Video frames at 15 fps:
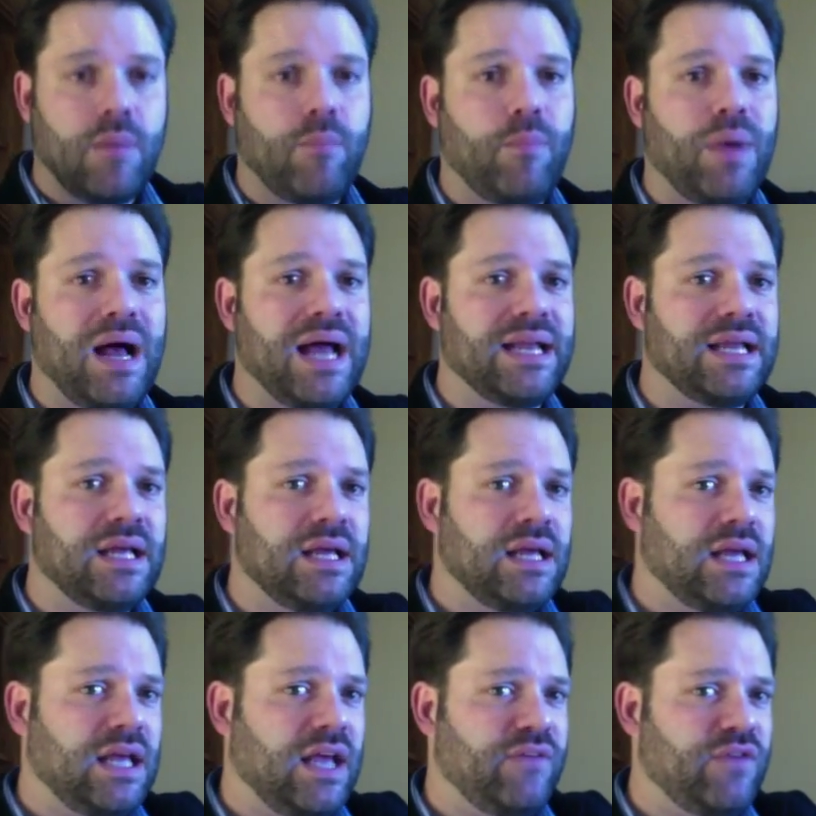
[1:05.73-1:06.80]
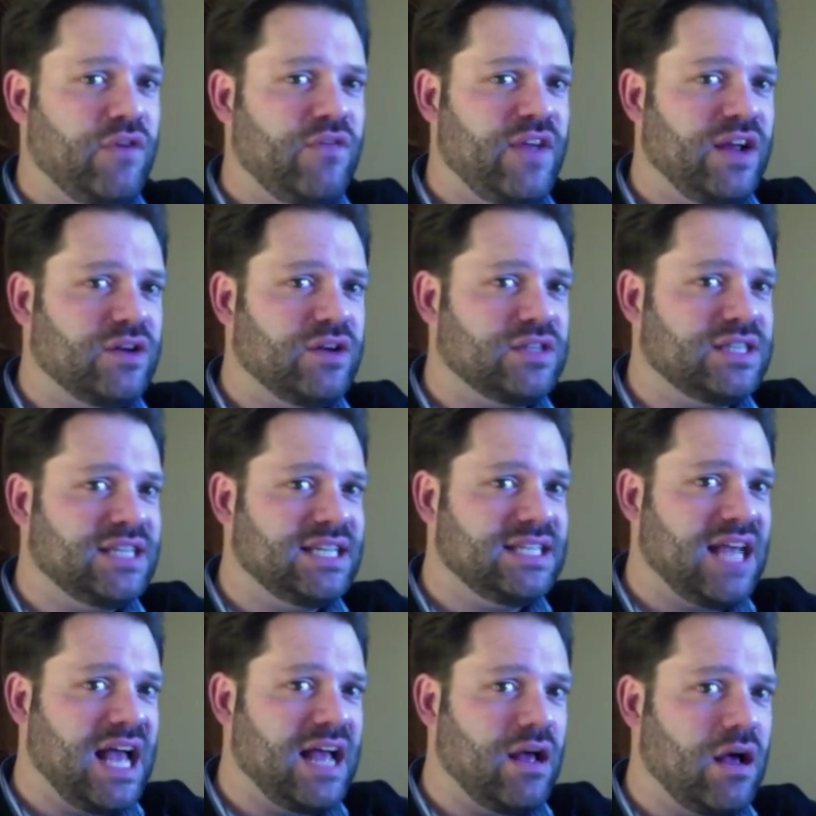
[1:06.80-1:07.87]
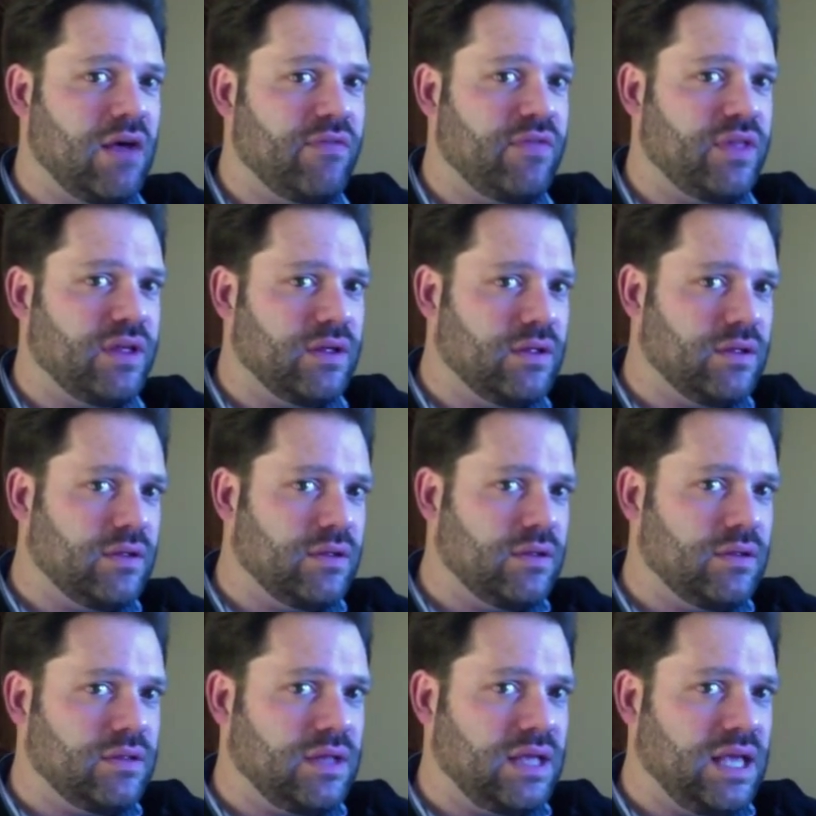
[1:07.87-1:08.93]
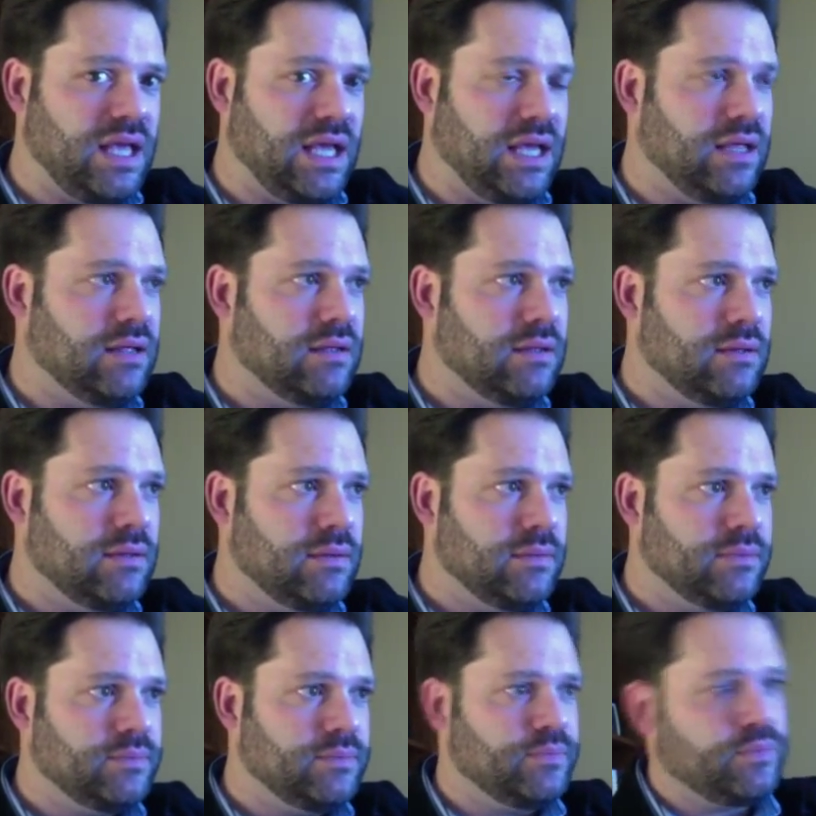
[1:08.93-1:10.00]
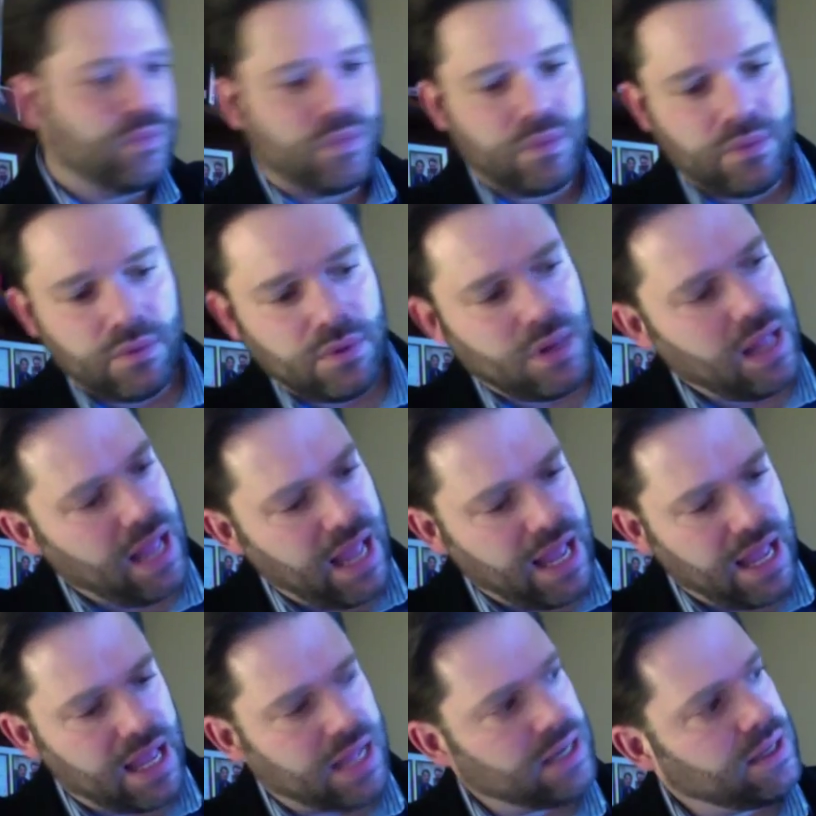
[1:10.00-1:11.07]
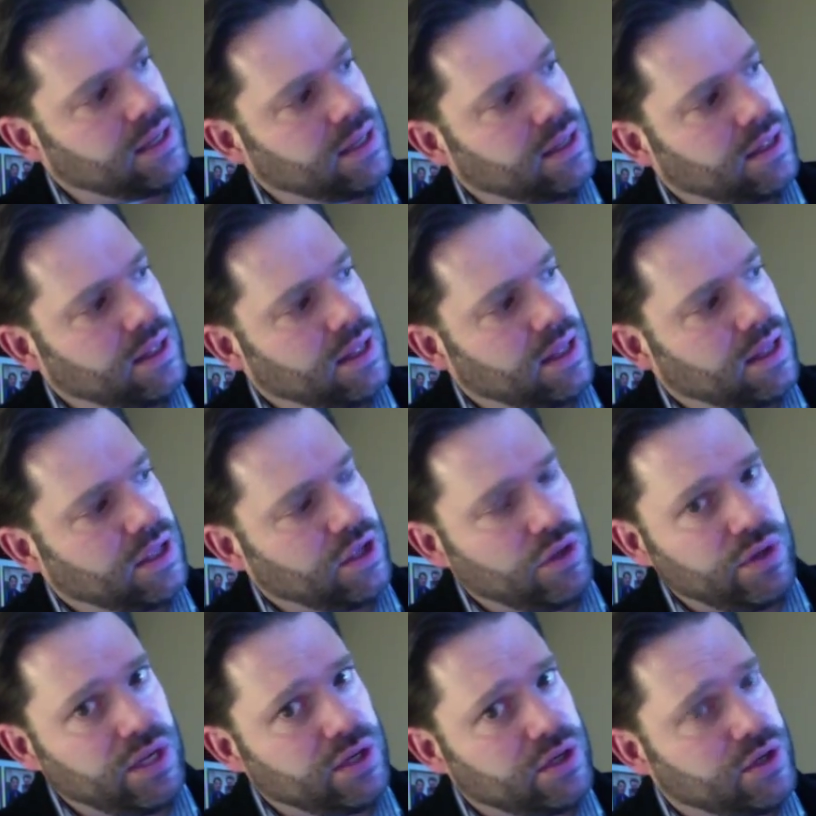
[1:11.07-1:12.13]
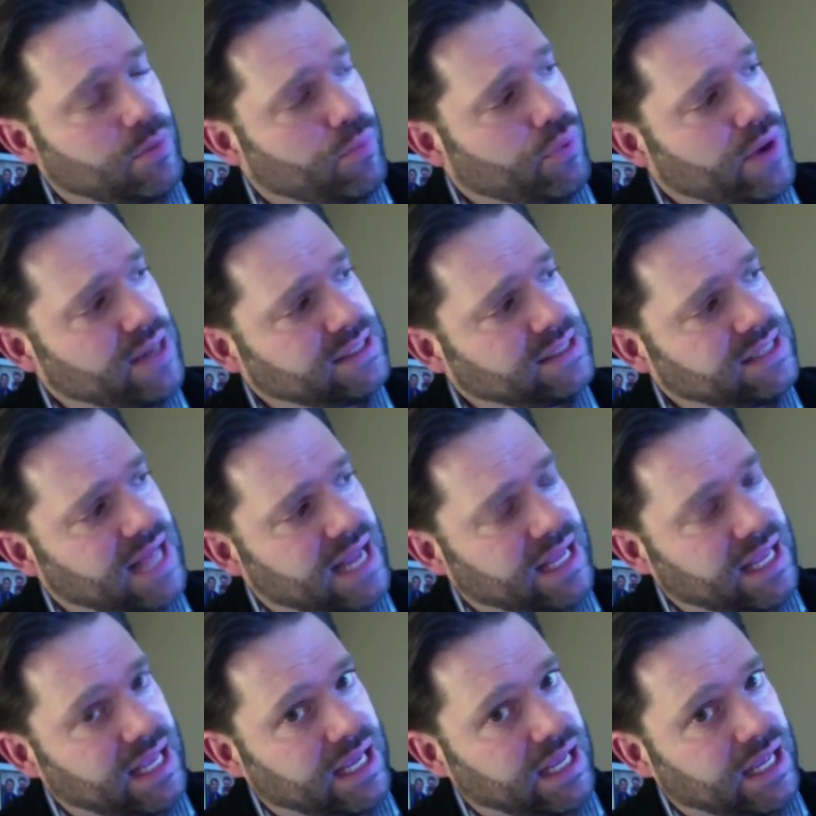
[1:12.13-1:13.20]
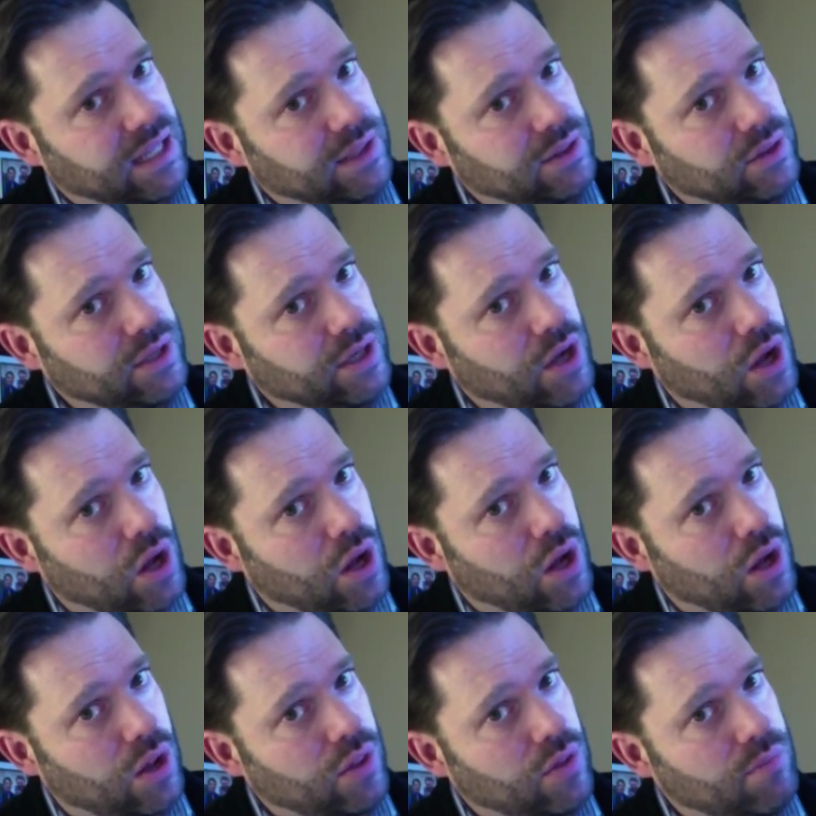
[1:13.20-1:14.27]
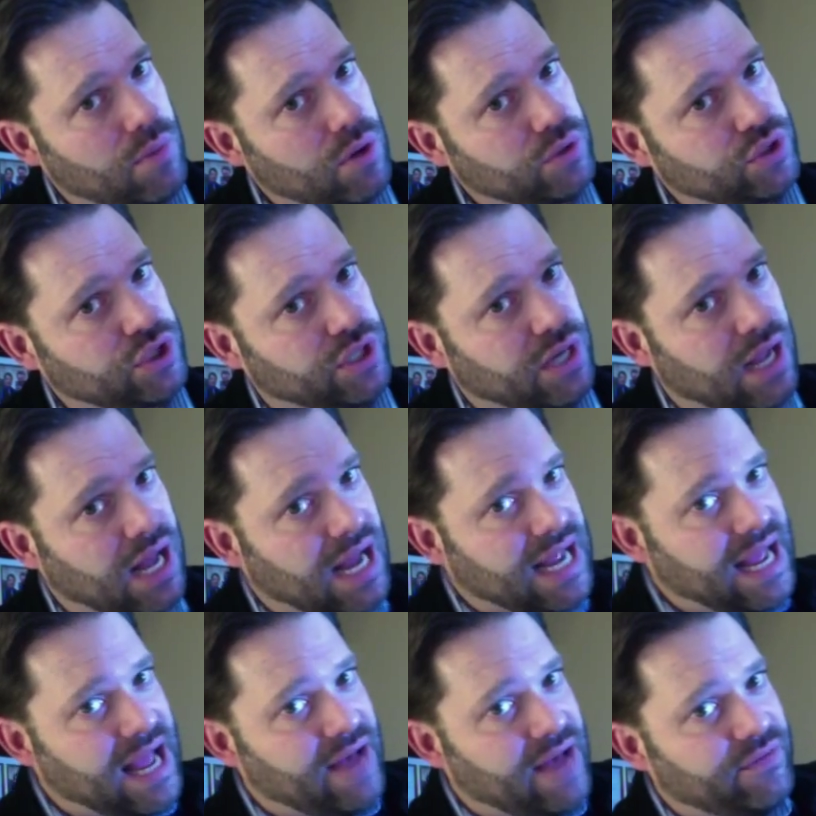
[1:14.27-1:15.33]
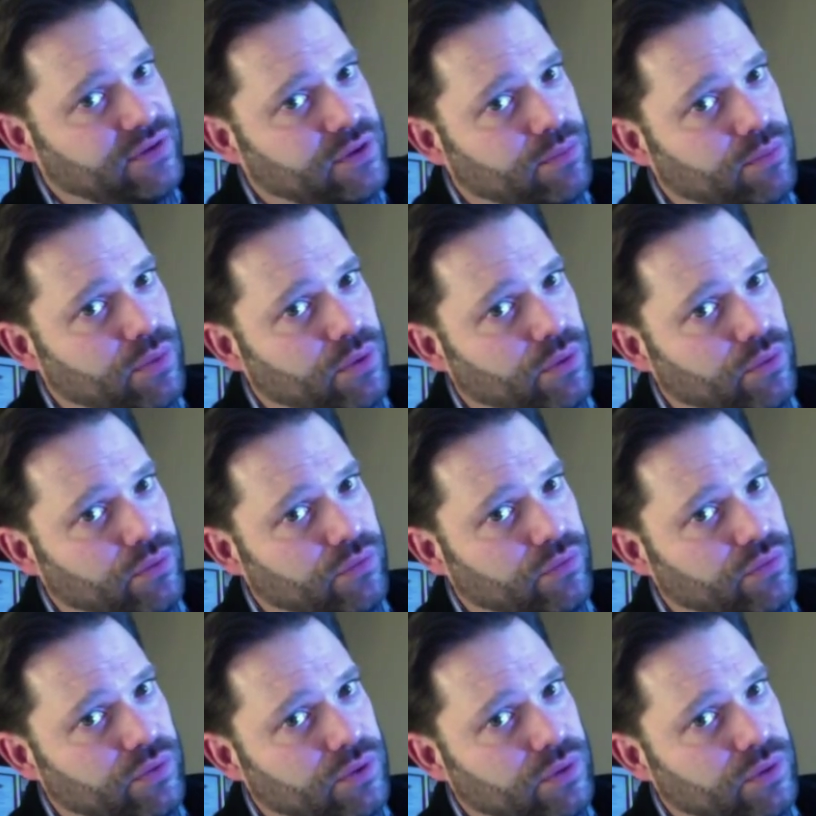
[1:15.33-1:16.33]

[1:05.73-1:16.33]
but if your finger's this high off the key and you need to depress that key, look at all the motion I have to move